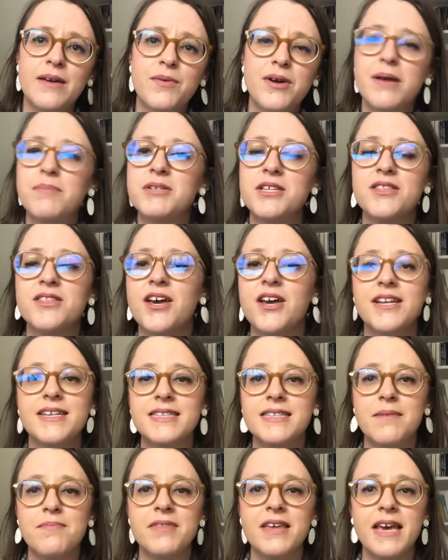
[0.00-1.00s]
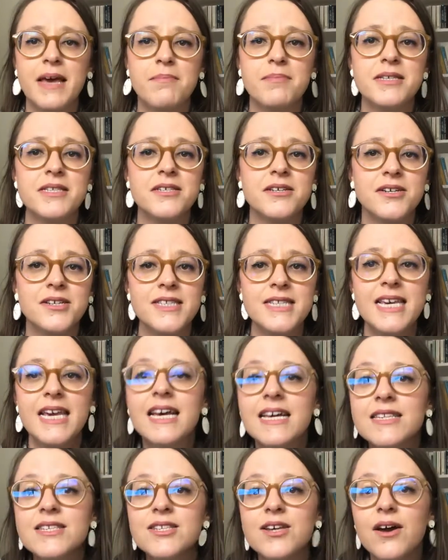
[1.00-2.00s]
We're up to 30 something episodes
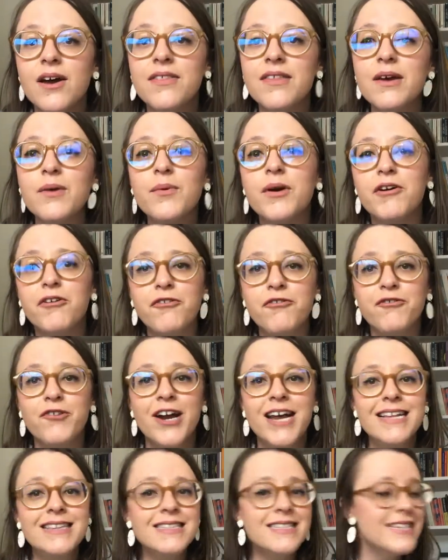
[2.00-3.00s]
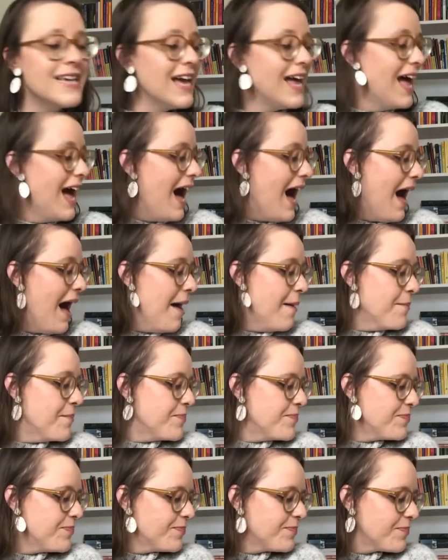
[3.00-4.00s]
here, so I think we're all friends.
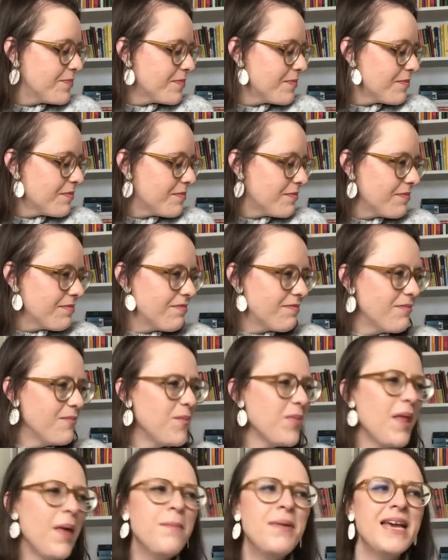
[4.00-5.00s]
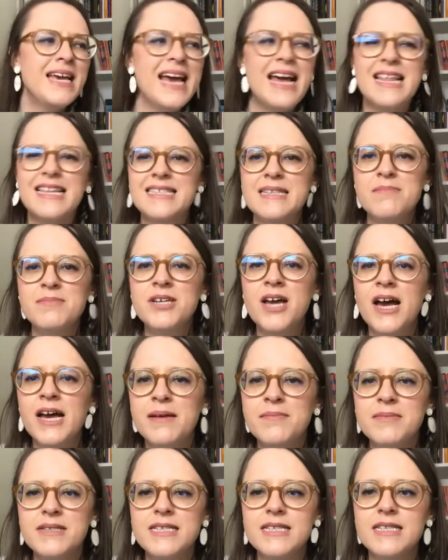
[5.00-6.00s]
But yeah,
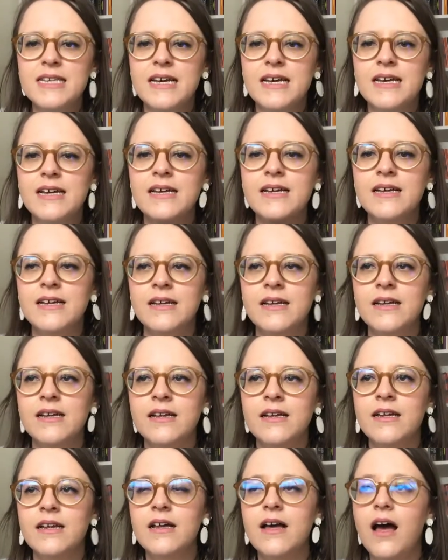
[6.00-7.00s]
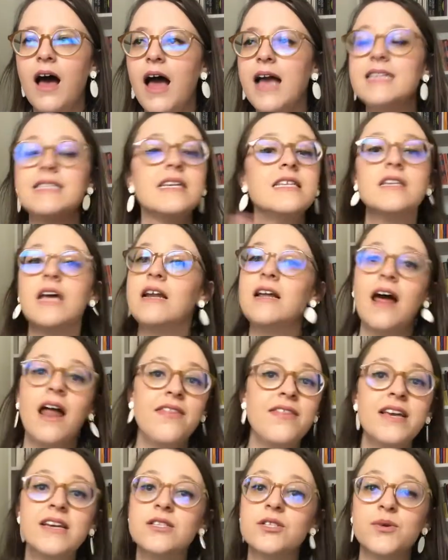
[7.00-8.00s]
sometimes and I
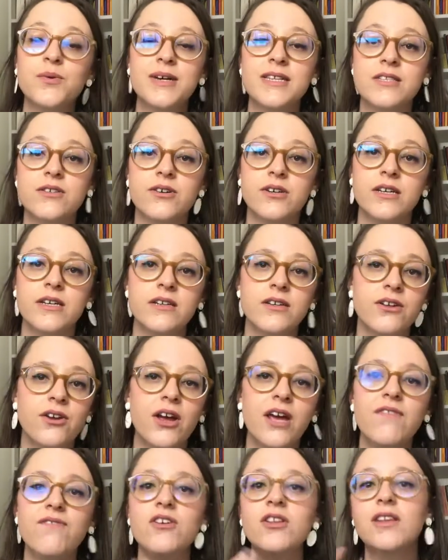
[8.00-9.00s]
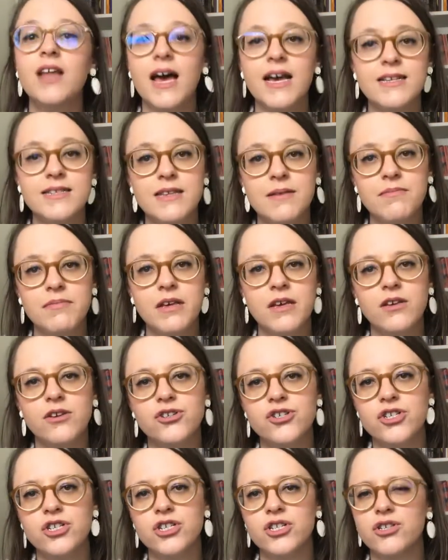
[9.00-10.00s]
think it's always good, you know, if you like something, you
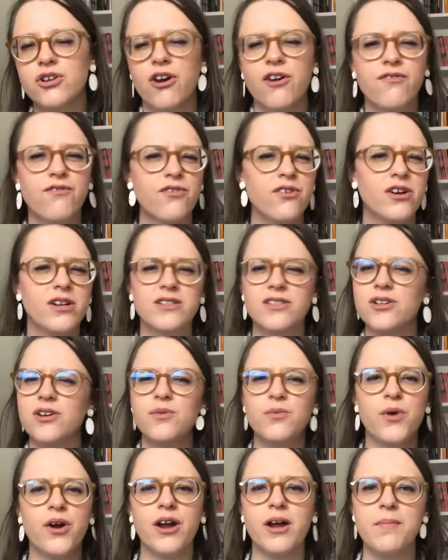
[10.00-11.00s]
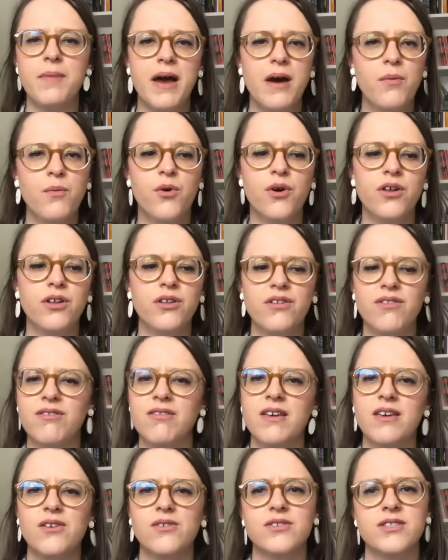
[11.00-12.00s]
should just go for it. Don't worry about what you
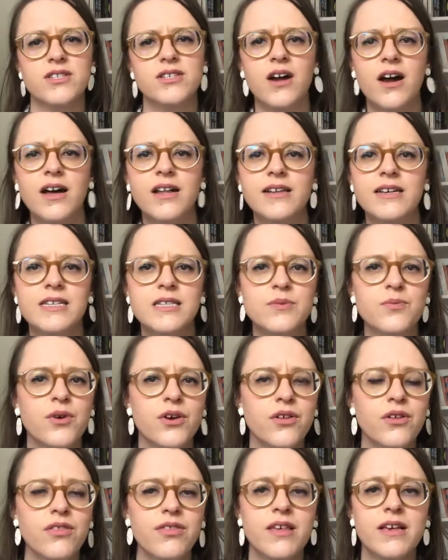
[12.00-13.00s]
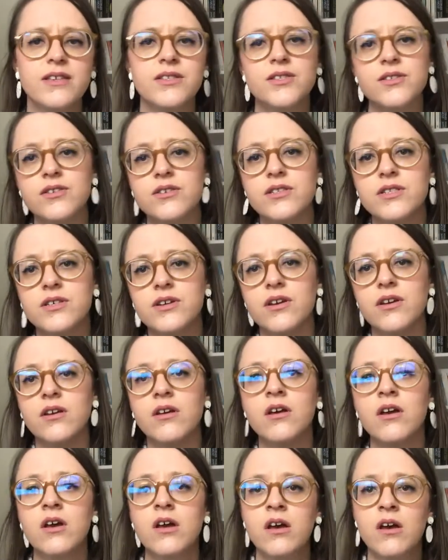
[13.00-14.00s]
think your style is, what you think suits you,
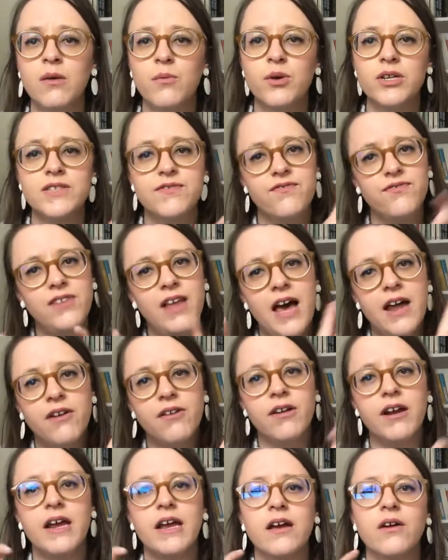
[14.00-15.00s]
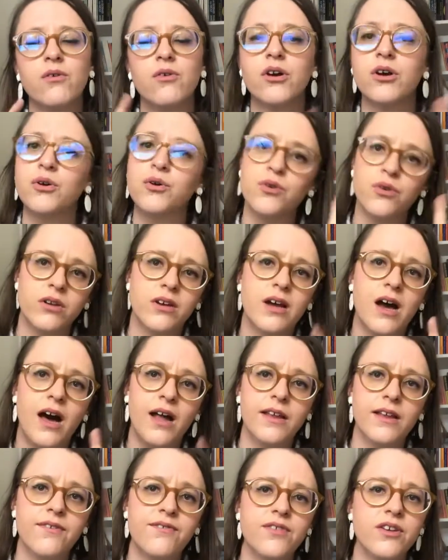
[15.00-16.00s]
what's flattering or a good
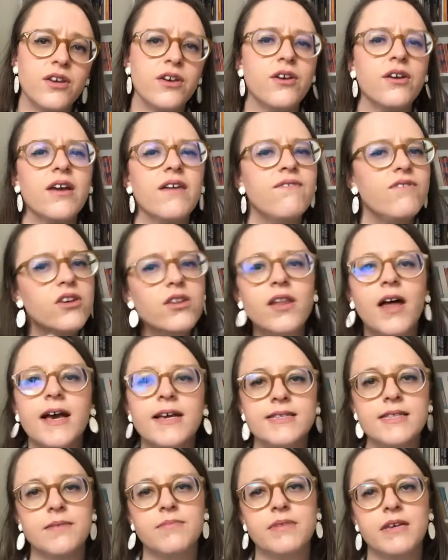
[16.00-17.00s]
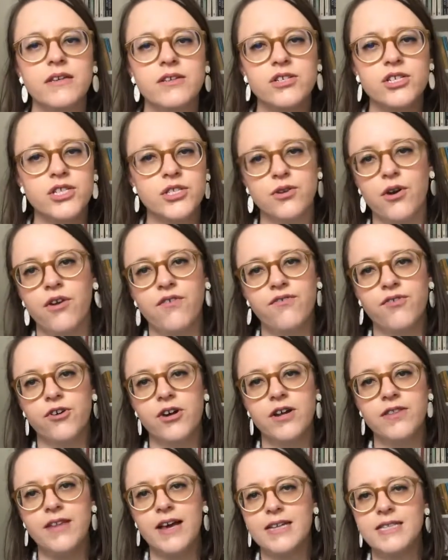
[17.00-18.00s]
color for you. If you like something, just go for
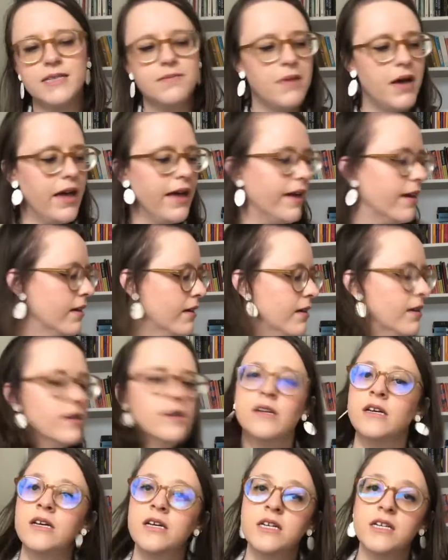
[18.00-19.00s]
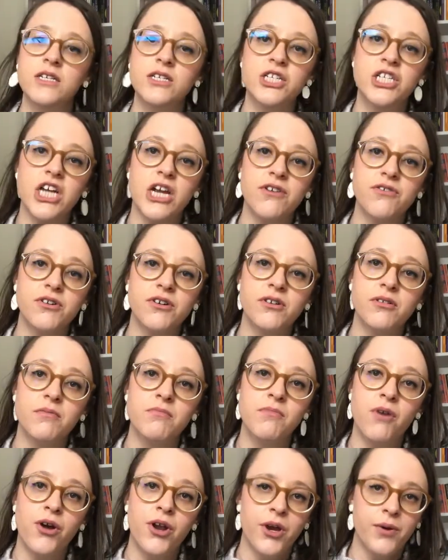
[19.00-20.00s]
it. That's my general
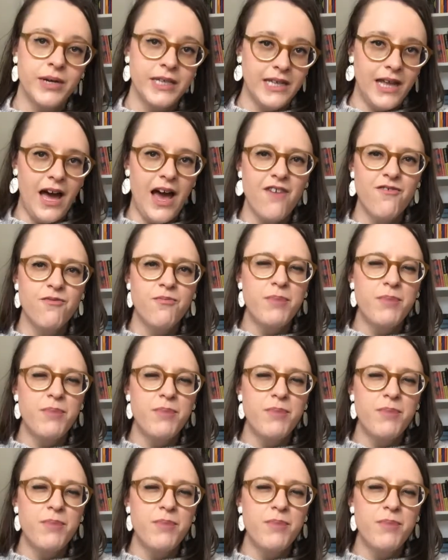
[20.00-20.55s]
motto in life.